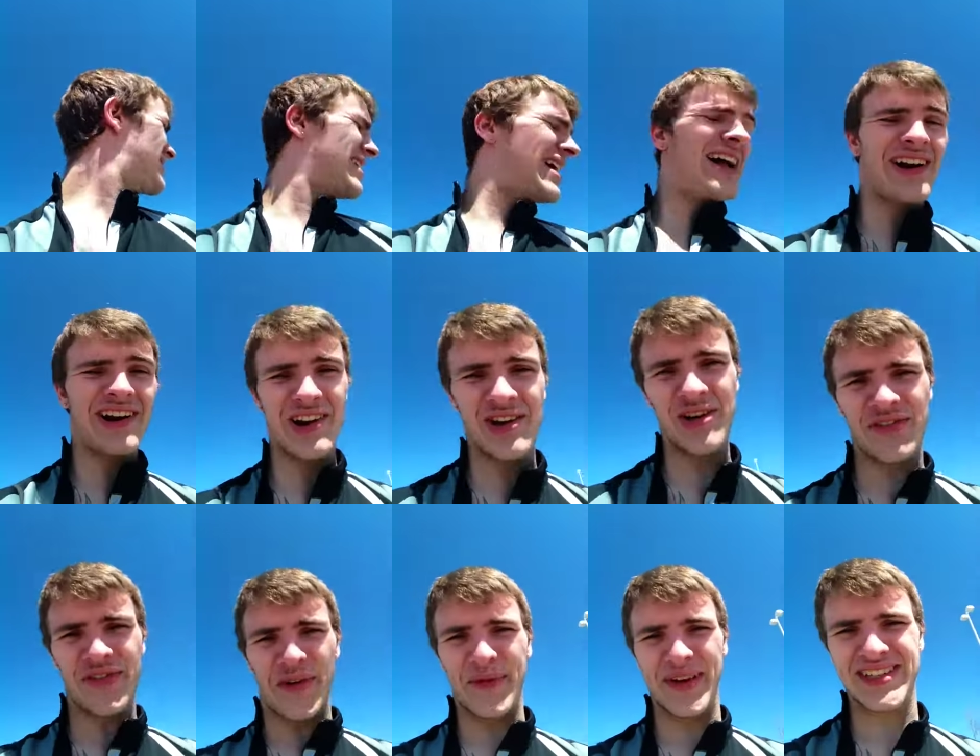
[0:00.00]
I don't
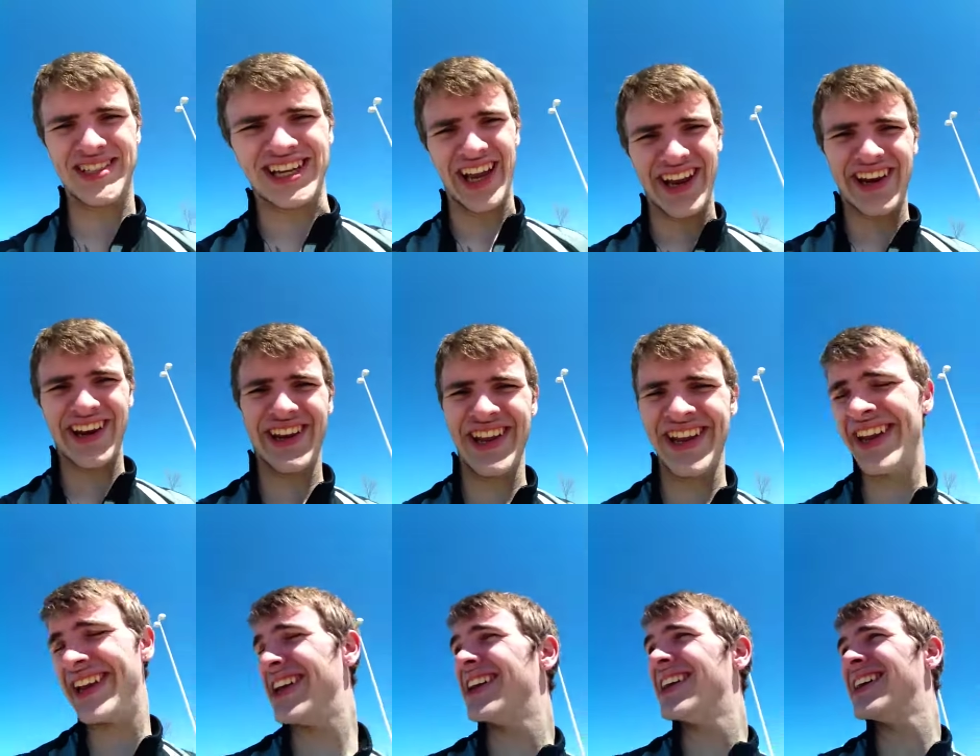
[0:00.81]
know if I'm excited.
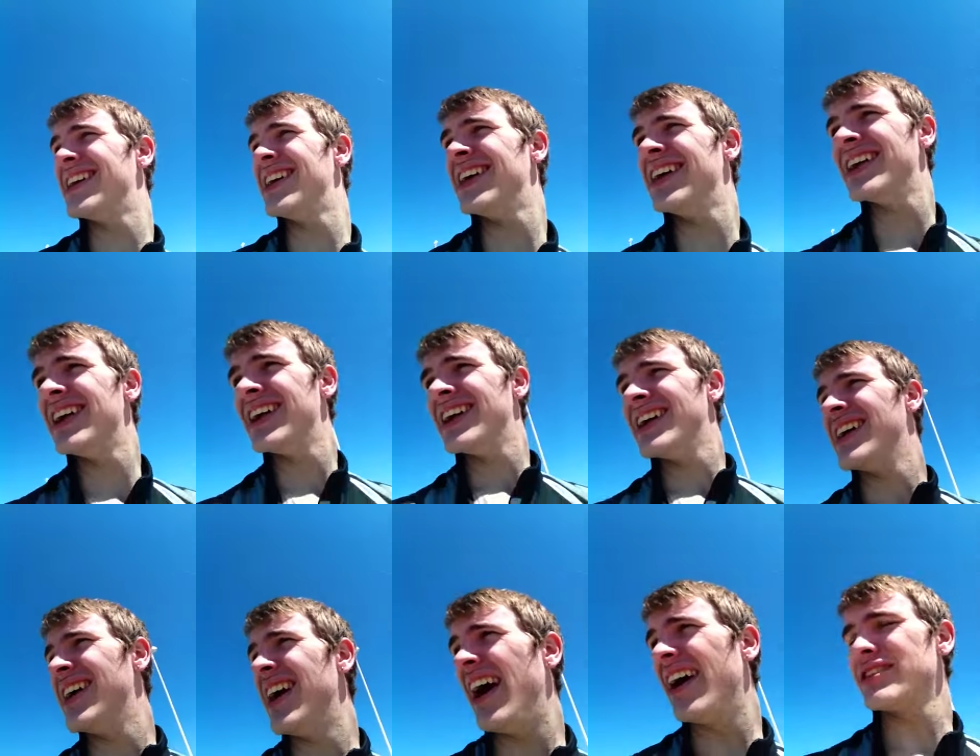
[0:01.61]

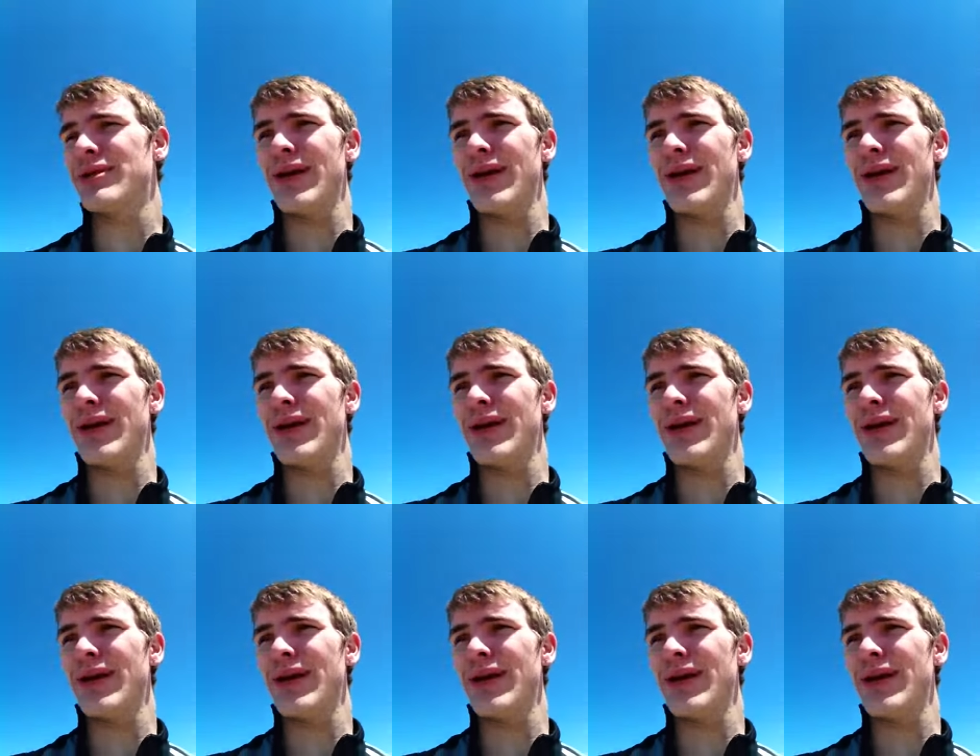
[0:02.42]
I